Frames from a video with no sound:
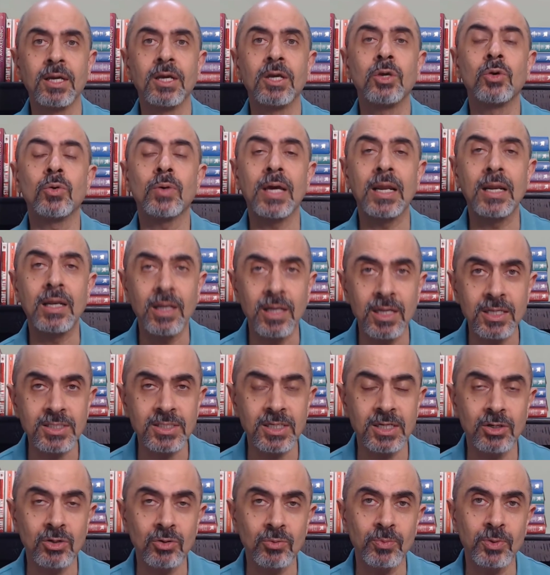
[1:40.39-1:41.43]
You can
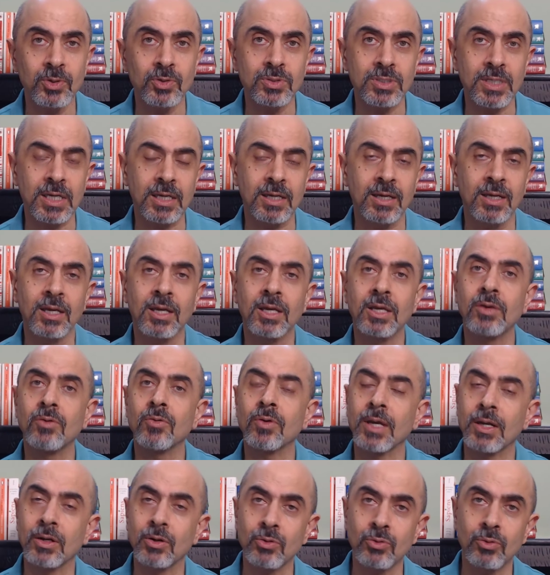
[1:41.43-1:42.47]
listen to music, you
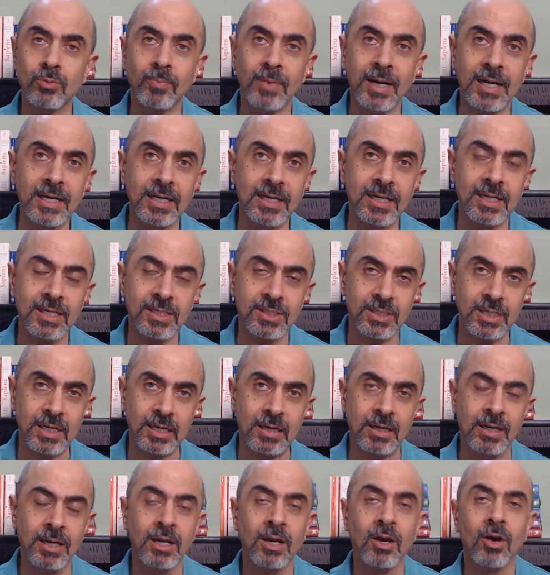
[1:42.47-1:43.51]
can do meditation,
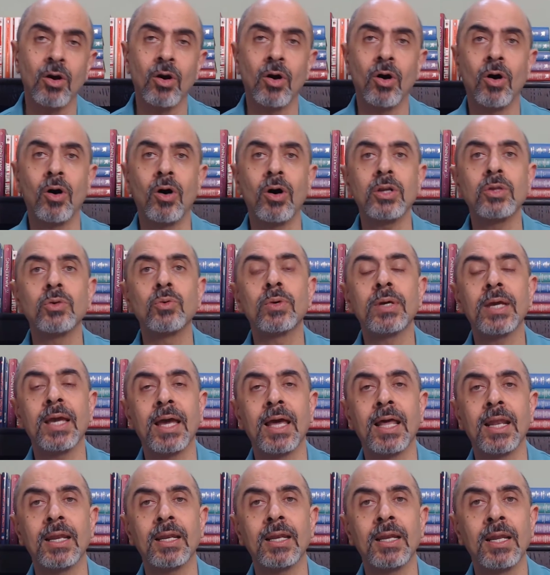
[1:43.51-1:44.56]
or you
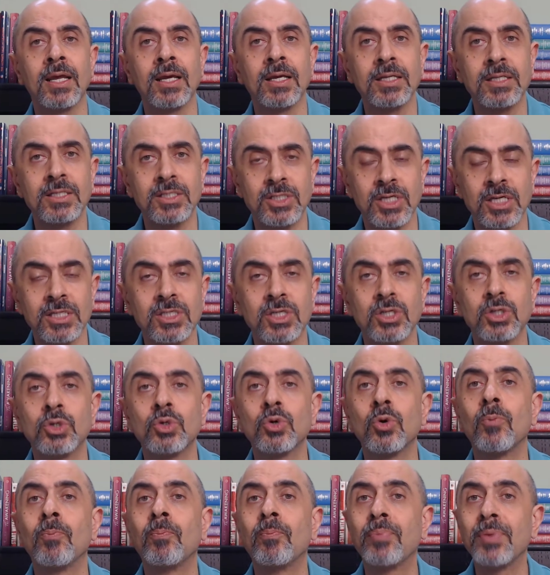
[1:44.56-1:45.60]
can just
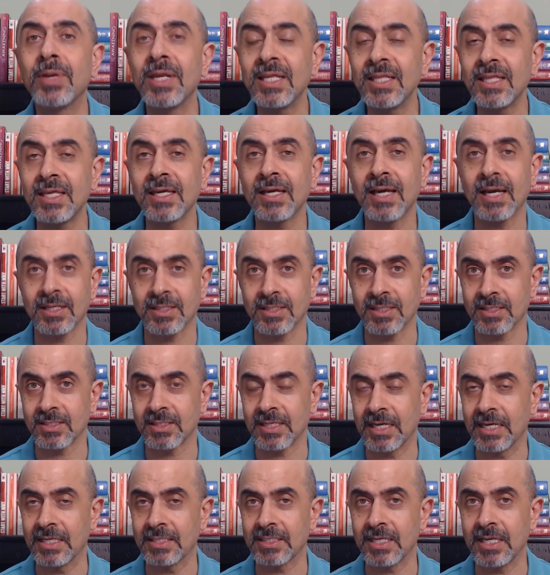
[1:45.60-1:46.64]
do breathing
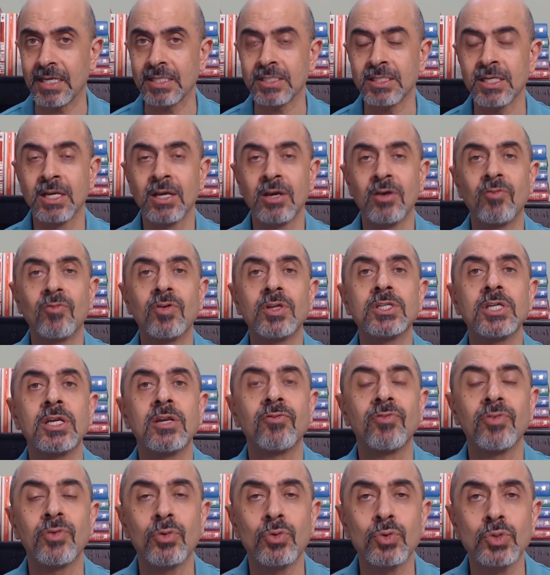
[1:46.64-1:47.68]
exercises which
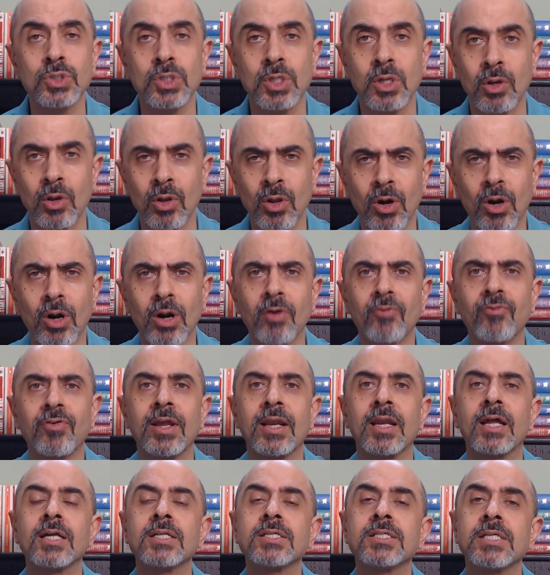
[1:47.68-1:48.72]
infuse a lot of
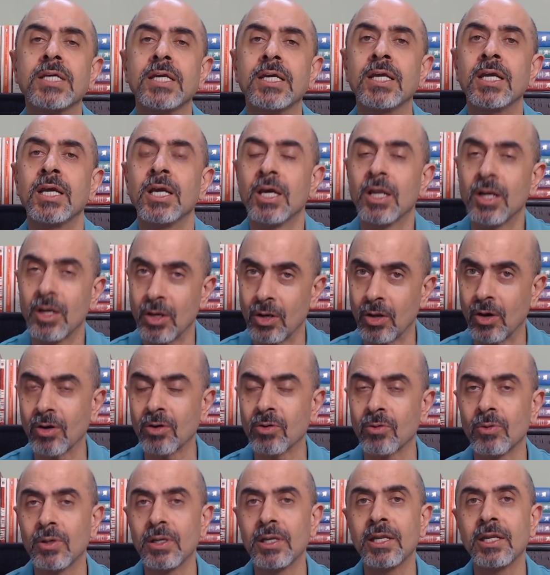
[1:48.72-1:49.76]
energy, not
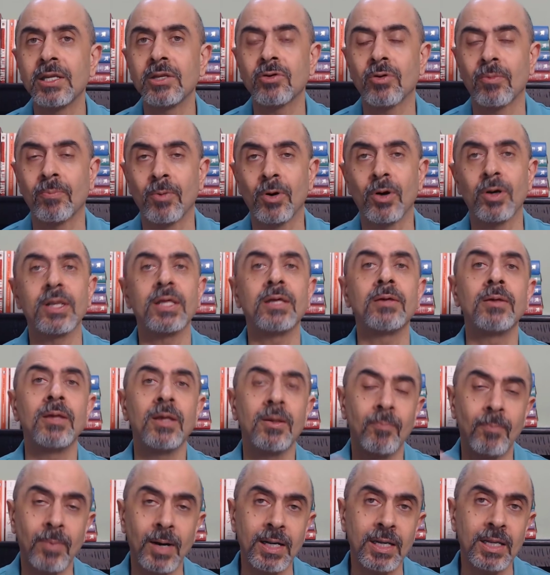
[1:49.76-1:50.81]
only in your body,
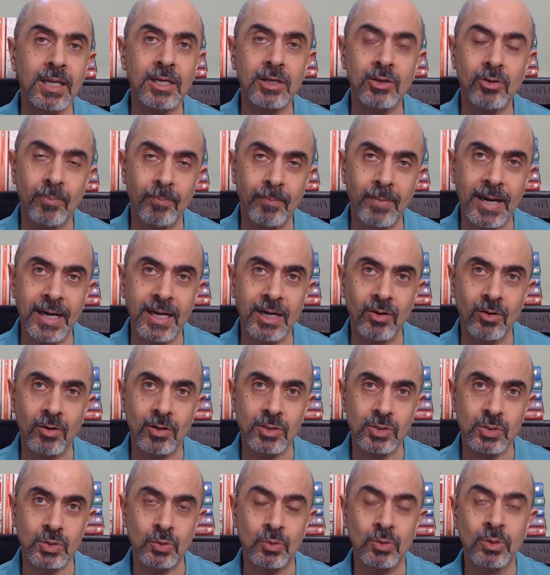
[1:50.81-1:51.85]
but in your mind
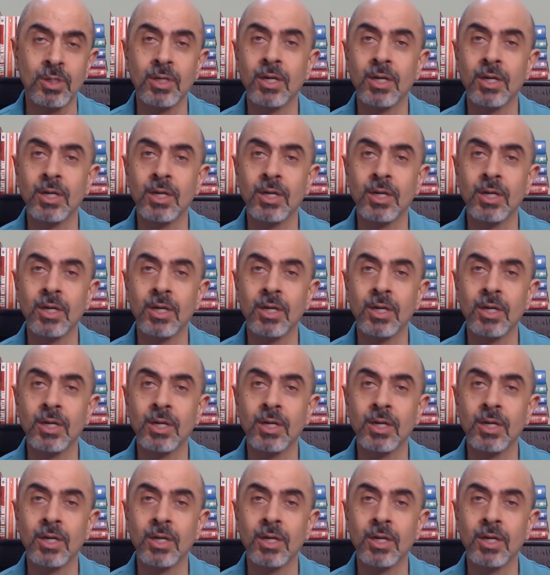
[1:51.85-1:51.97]
also.